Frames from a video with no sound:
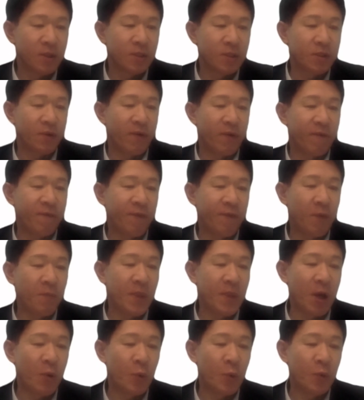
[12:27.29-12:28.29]
So
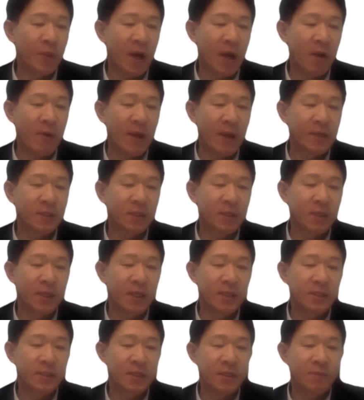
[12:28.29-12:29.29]
from now on, I'll ask
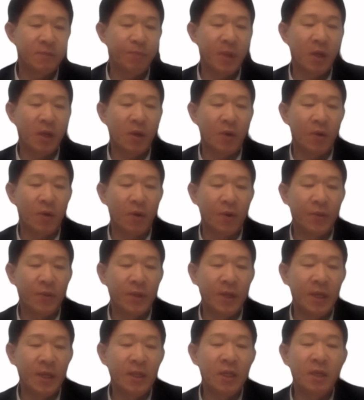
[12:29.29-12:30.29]
each speaker
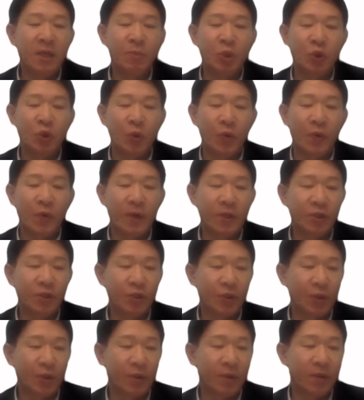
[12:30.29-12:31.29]
an individual
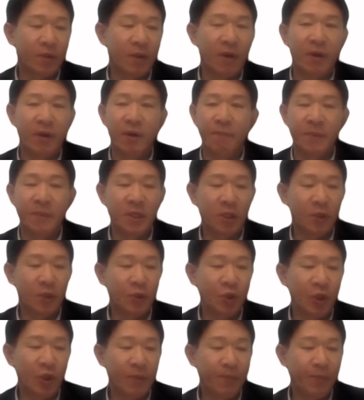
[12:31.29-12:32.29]
question.
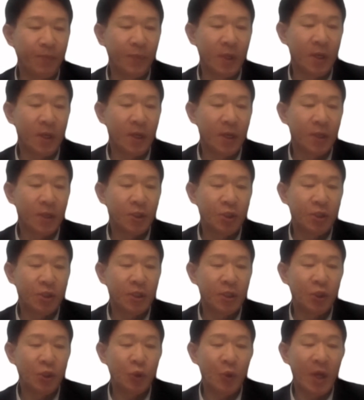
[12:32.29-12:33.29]
Mr. Shim,
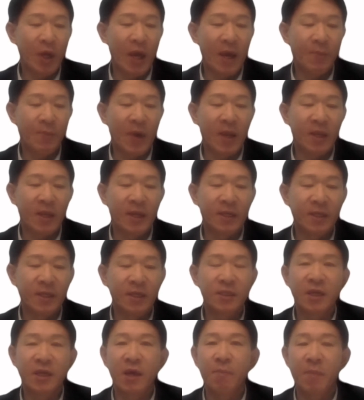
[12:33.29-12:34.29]
did you have any
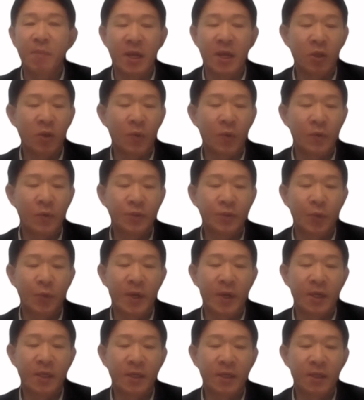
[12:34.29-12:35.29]
design mentors
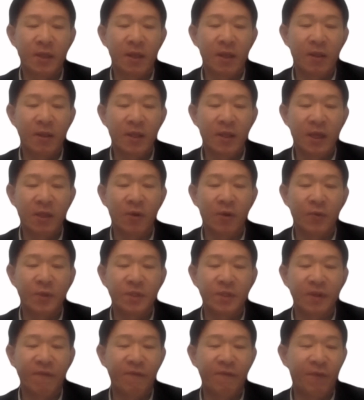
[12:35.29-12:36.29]
or good
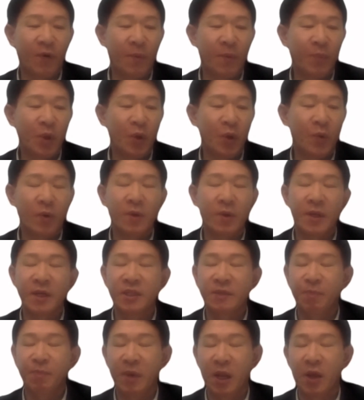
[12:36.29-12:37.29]
leaders from your
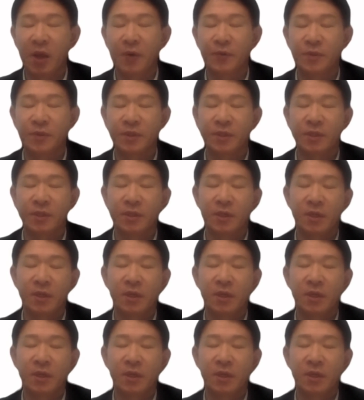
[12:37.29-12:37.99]
experience?